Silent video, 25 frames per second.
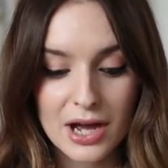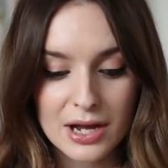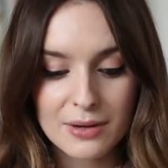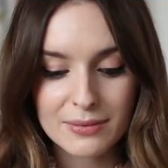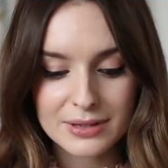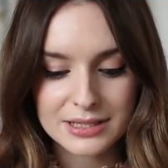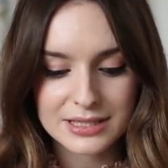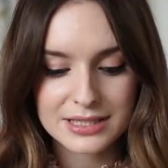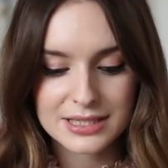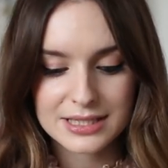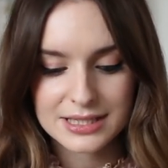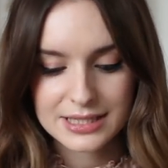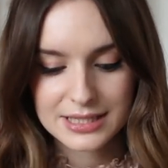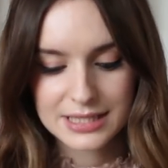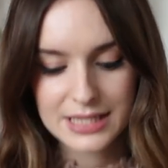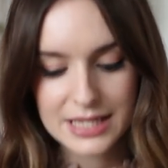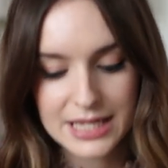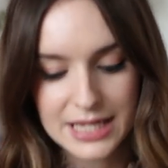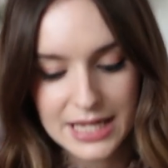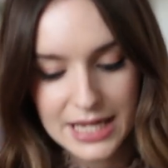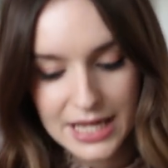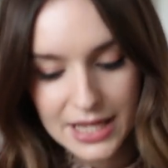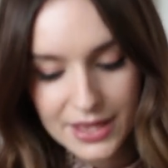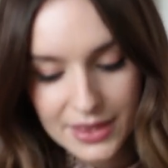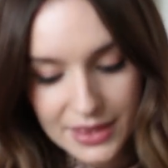I went to
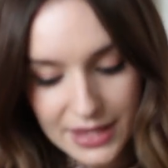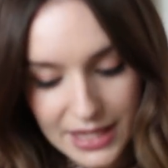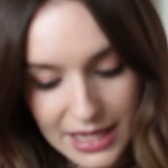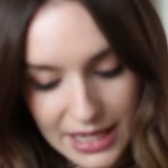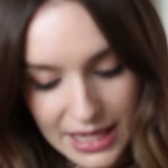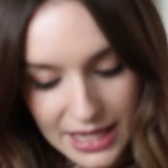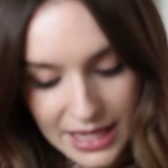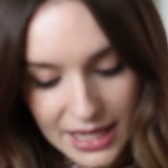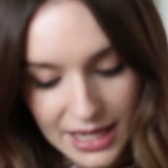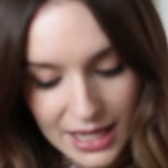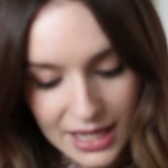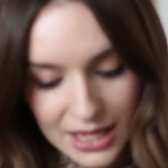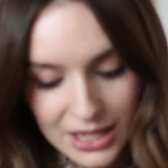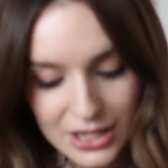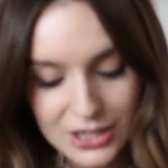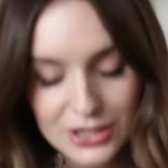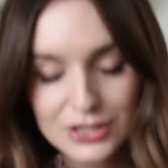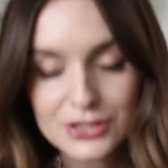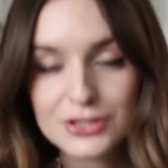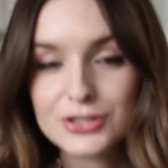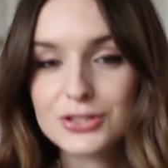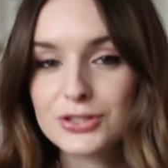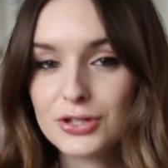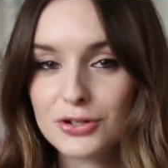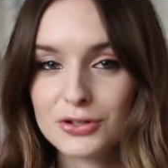see the
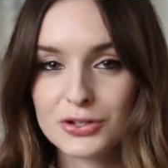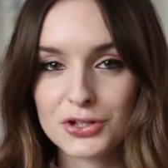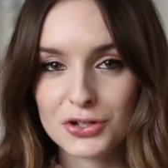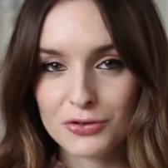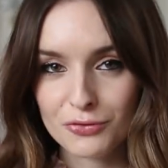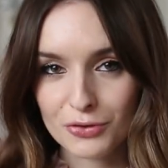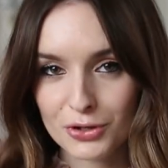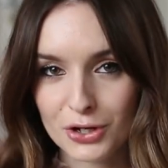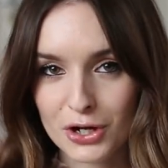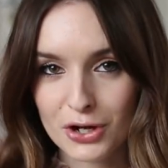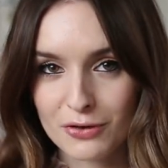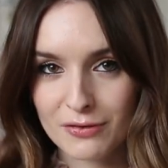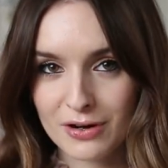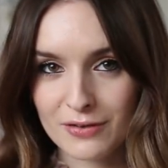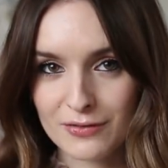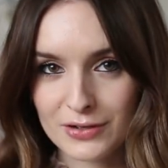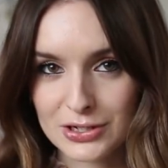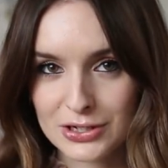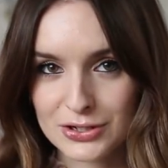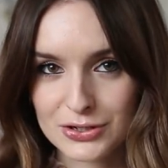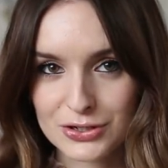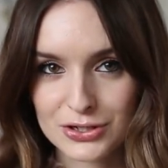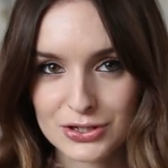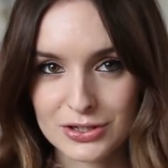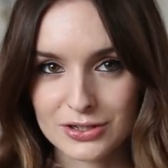So You Want a
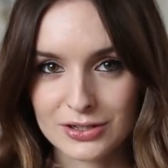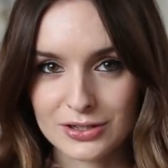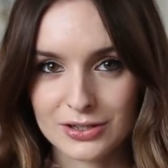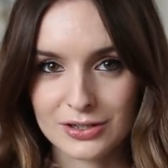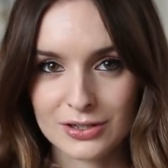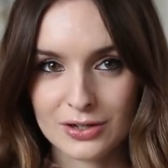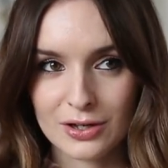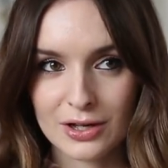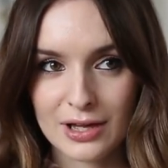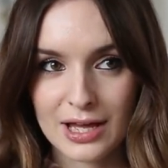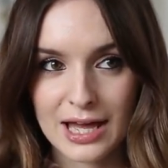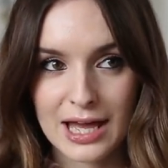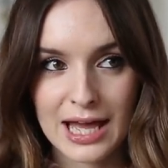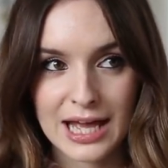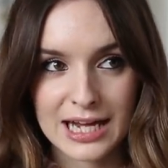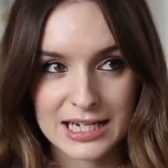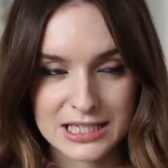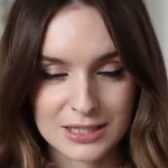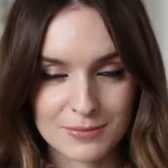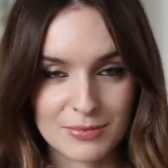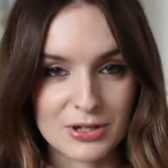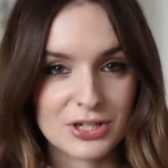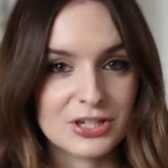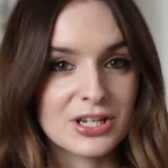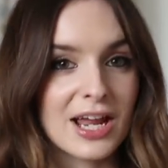Revolution
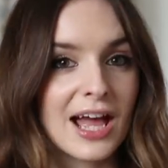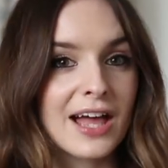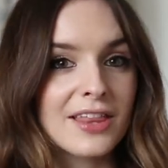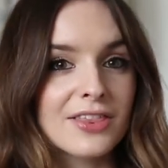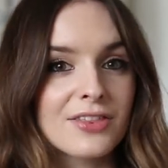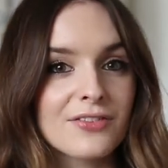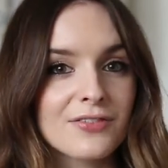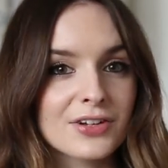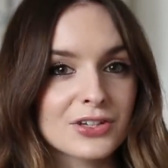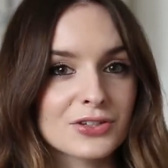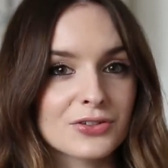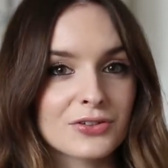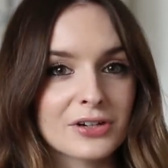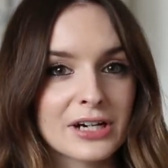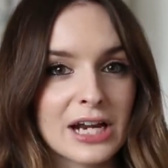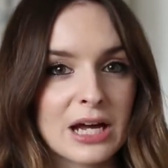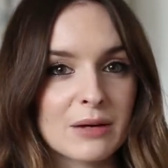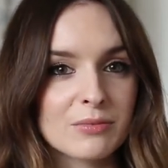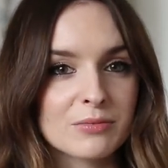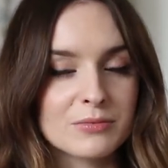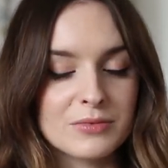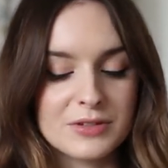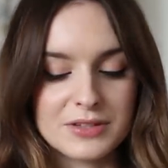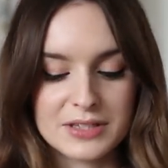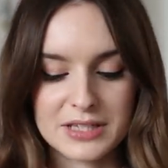exhibition at the Victoria and
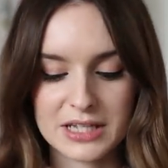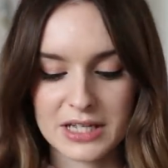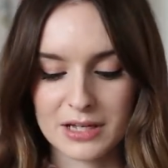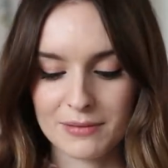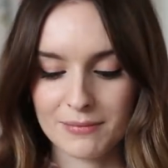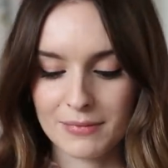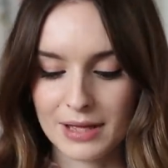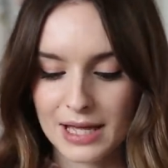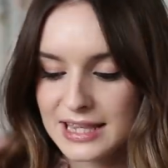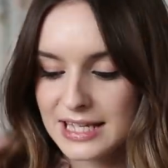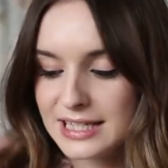Albert Museum.